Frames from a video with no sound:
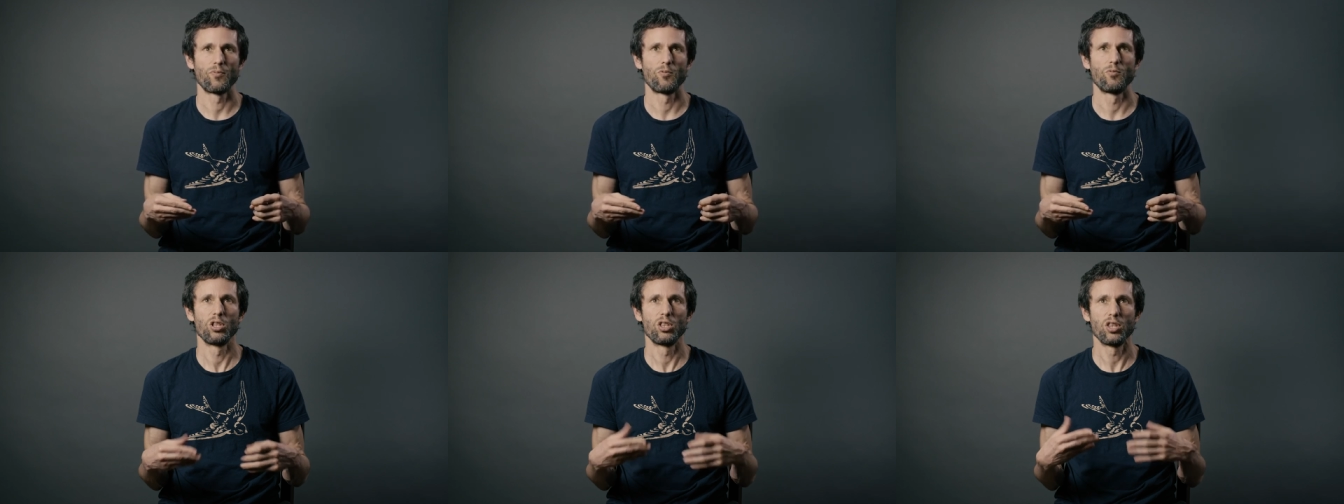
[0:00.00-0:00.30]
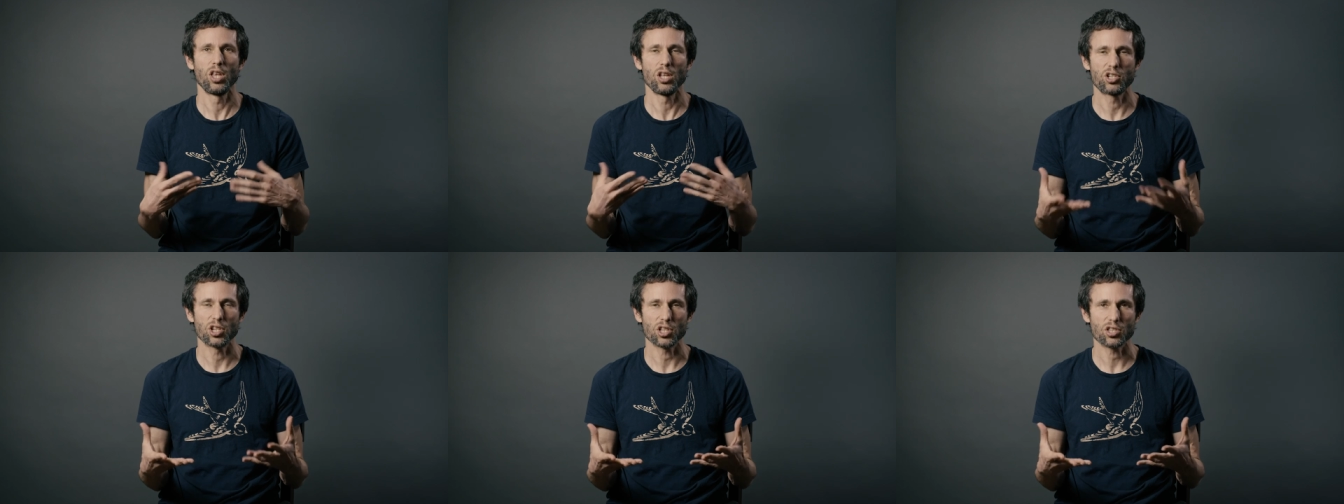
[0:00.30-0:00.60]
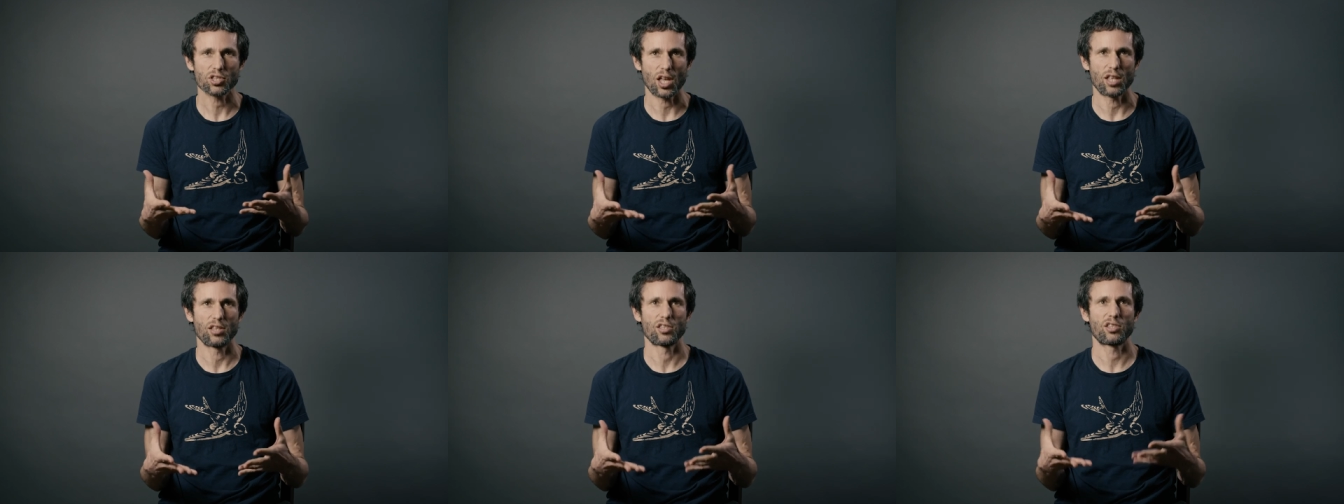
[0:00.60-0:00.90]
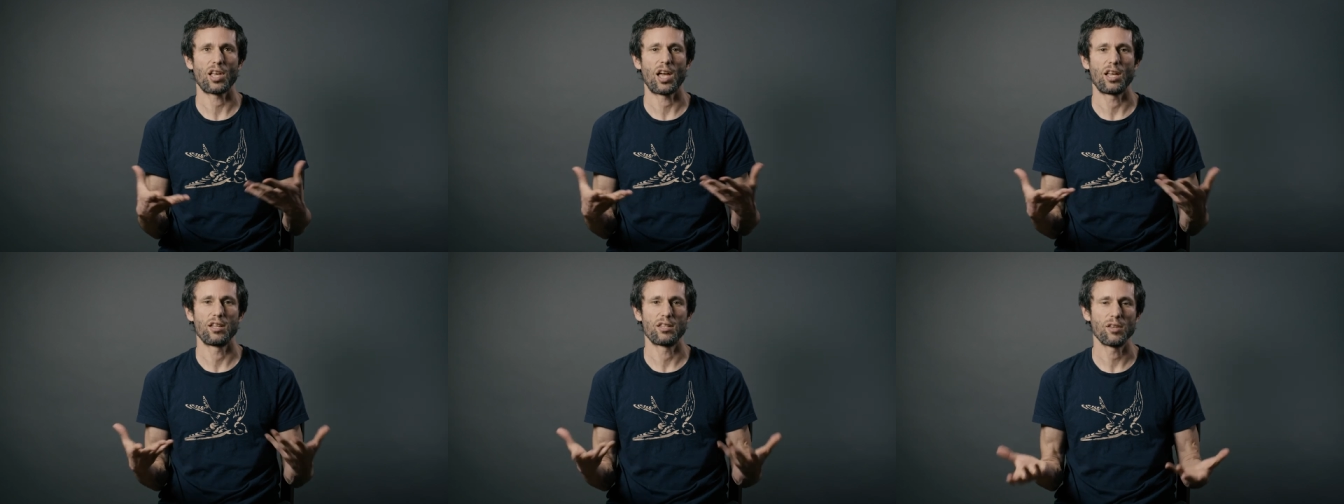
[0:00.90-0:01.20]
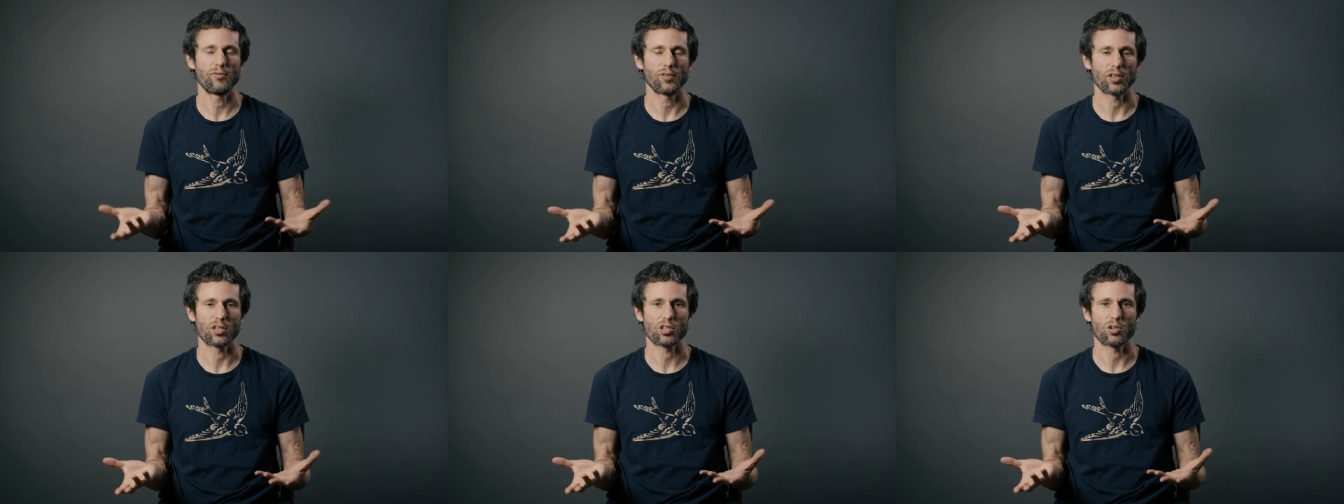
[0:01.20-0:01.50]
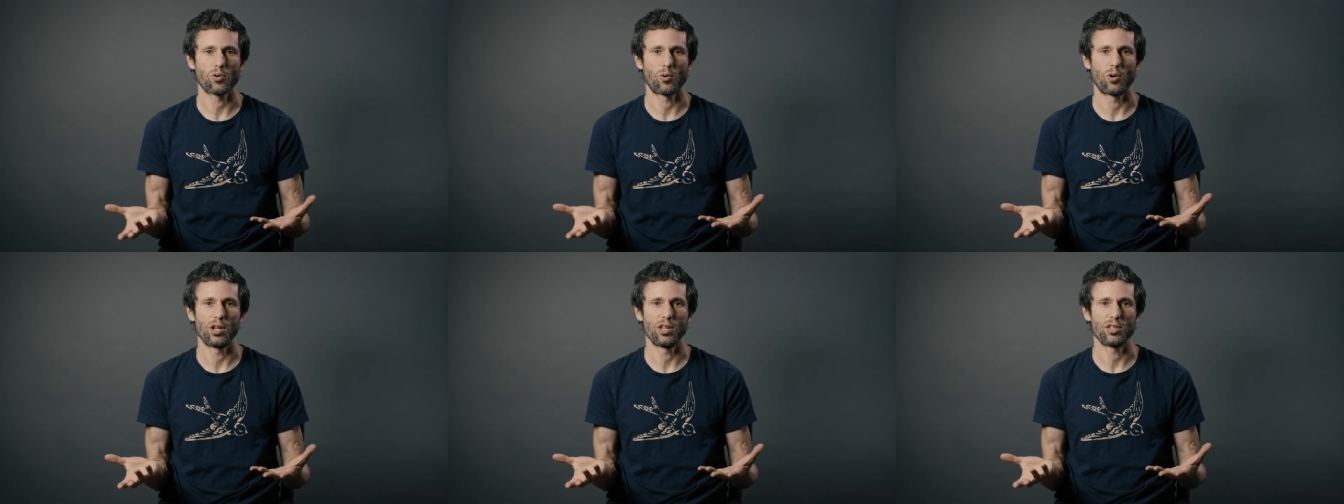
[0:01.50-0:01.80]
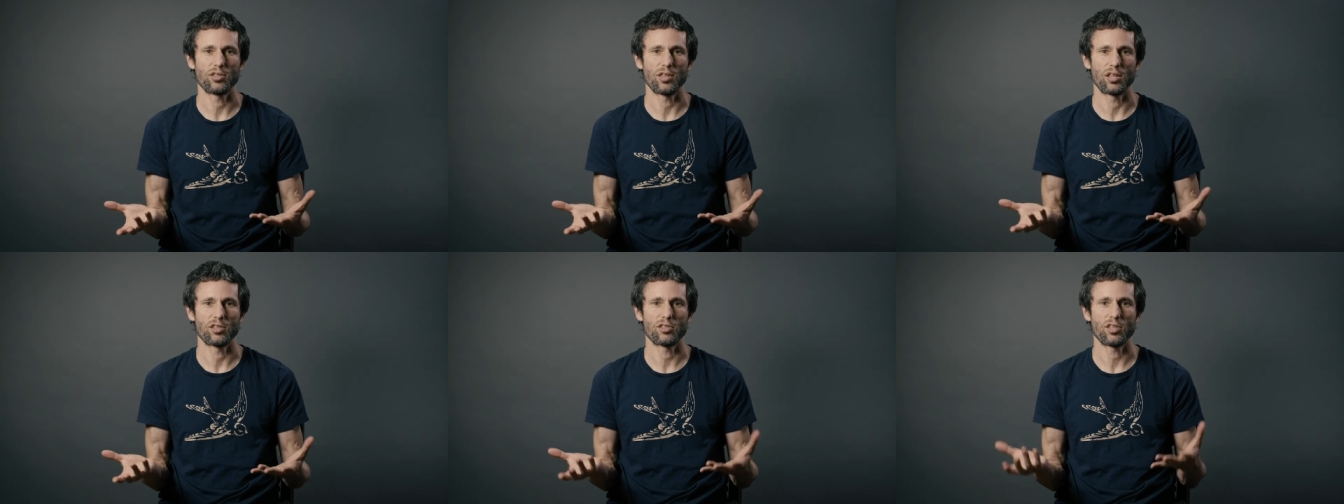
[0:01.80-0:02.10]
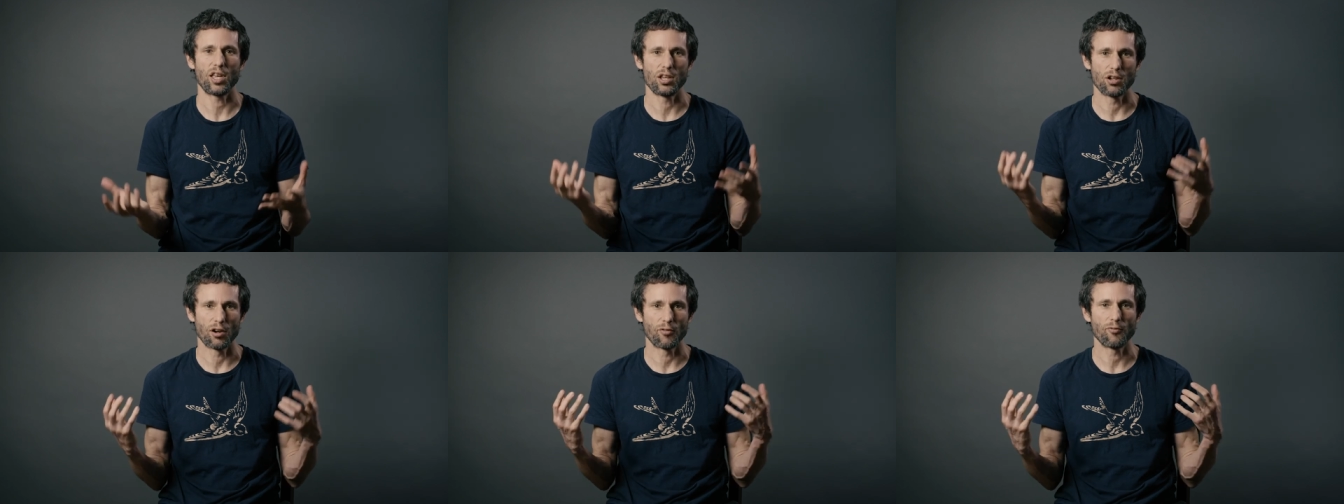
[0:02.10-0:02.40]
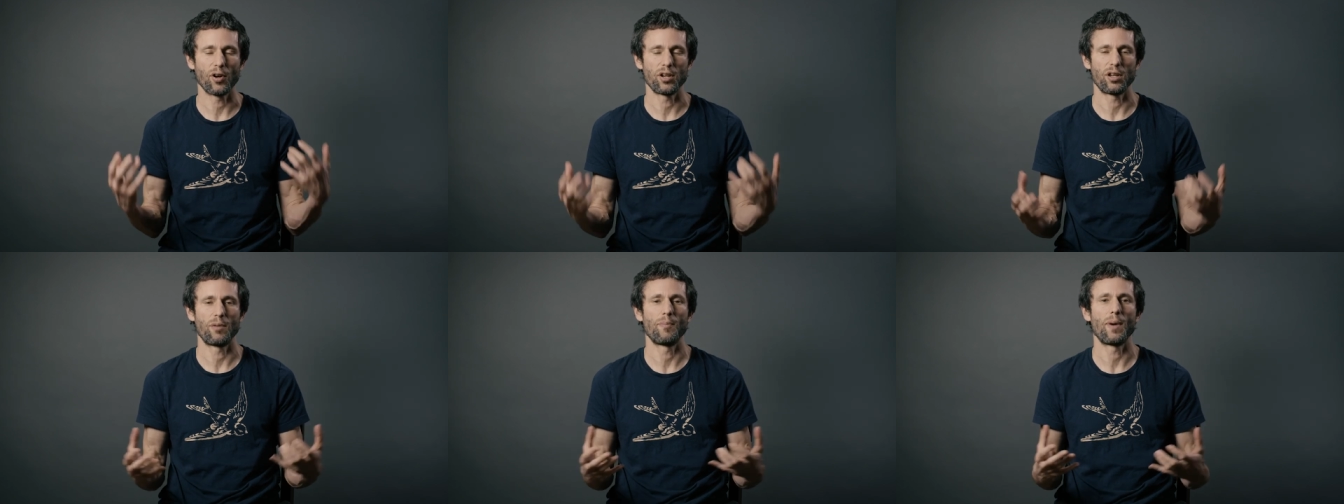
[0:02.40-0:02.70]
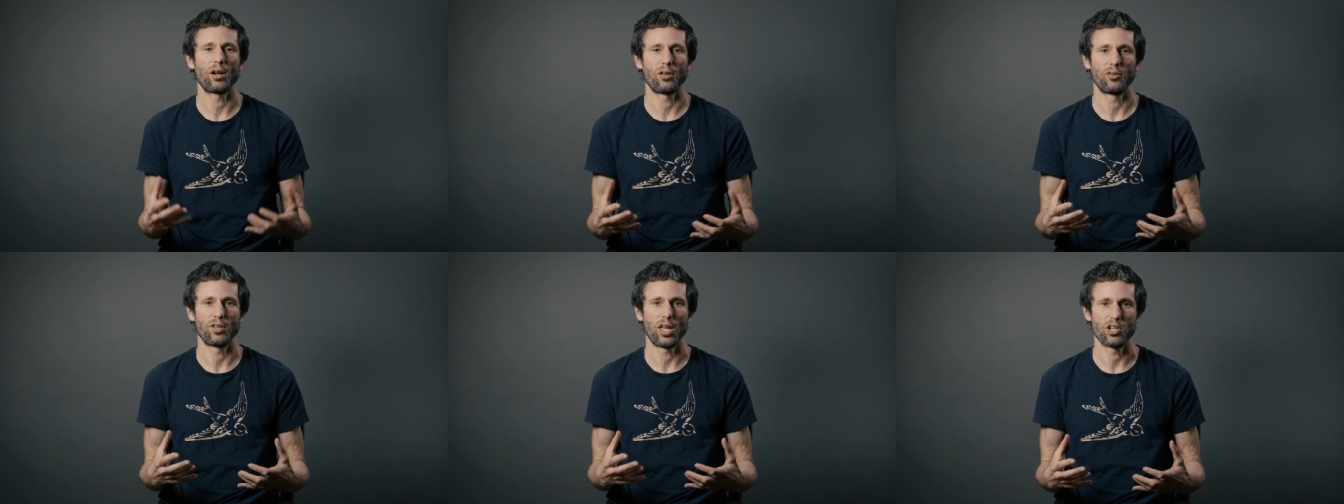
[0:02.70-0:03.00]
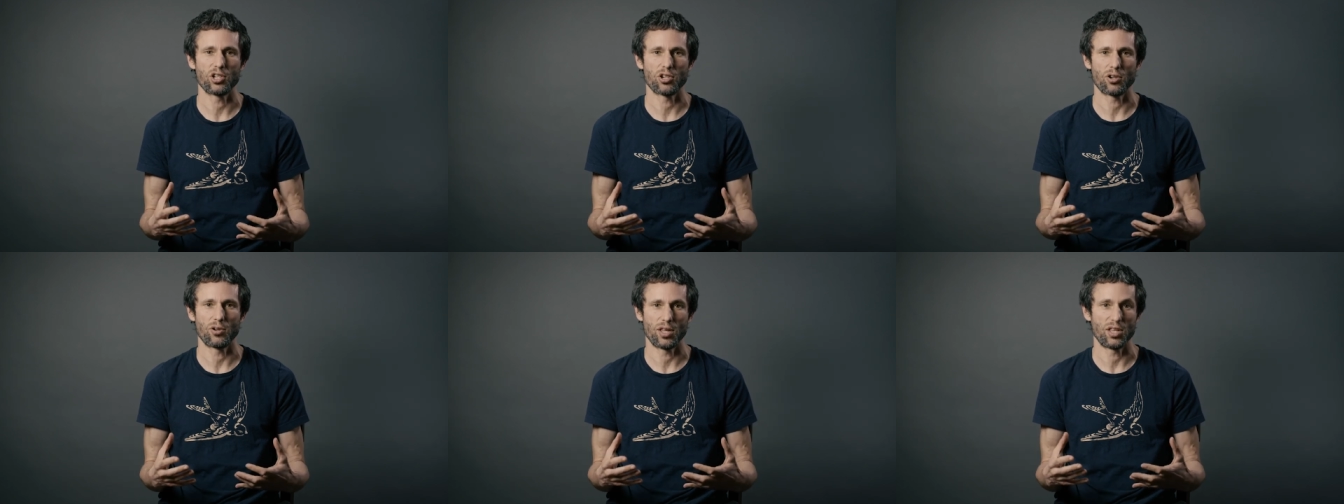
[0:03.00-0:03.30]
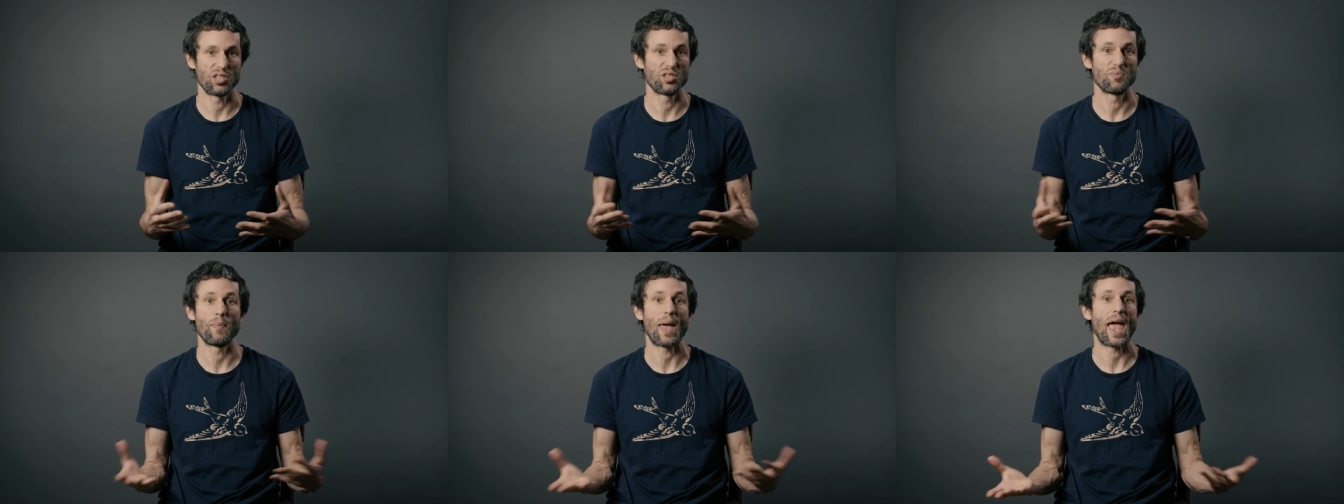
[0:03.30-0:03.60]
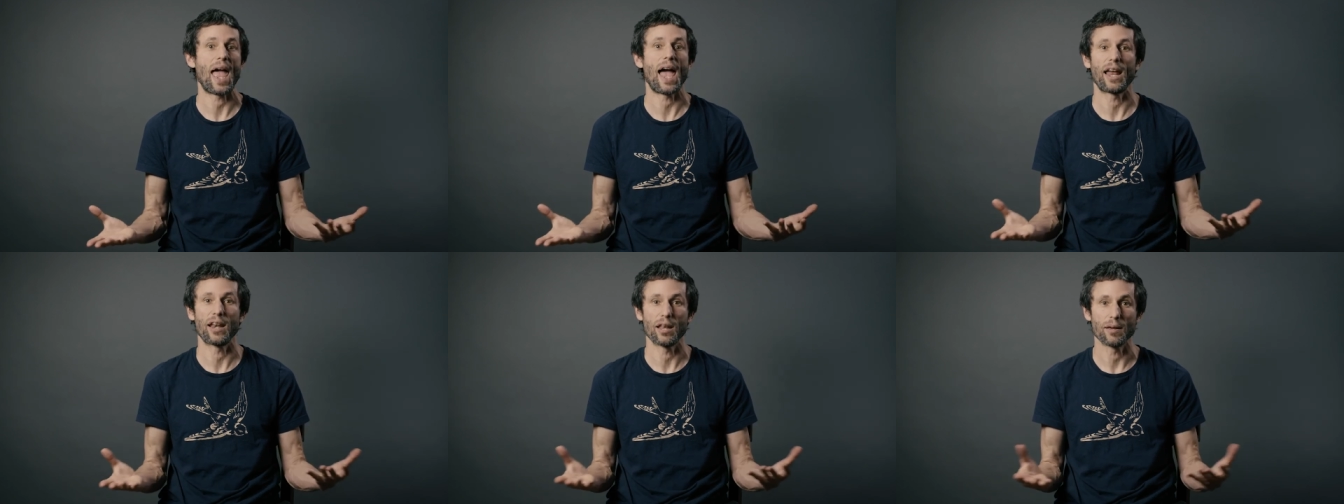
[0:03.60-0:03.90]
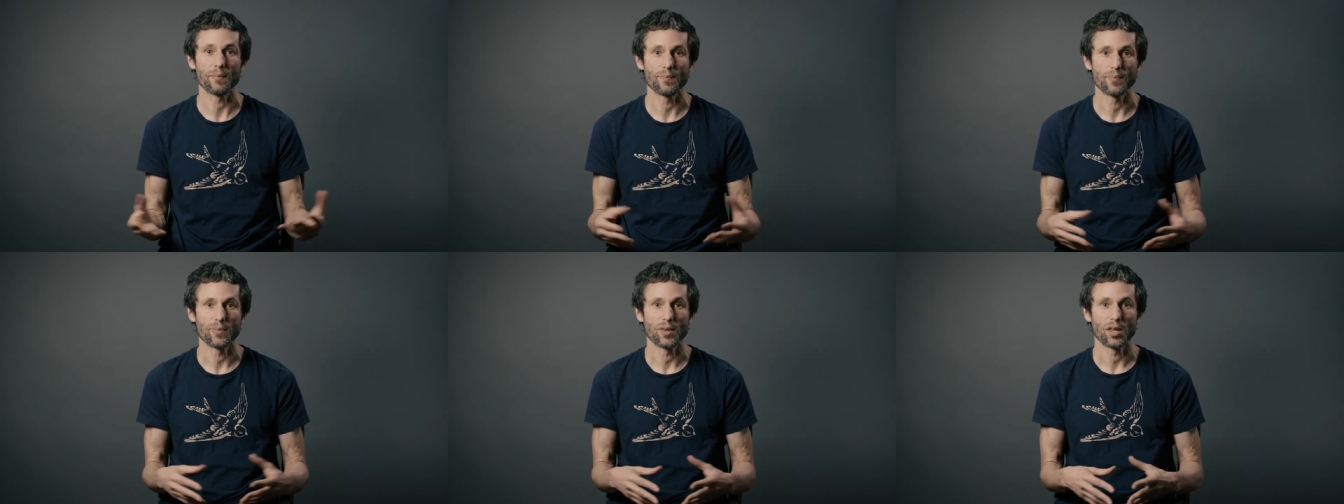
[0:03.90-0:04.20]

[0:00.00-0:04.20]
religious and scientific stories that say your fundamental nature is bad.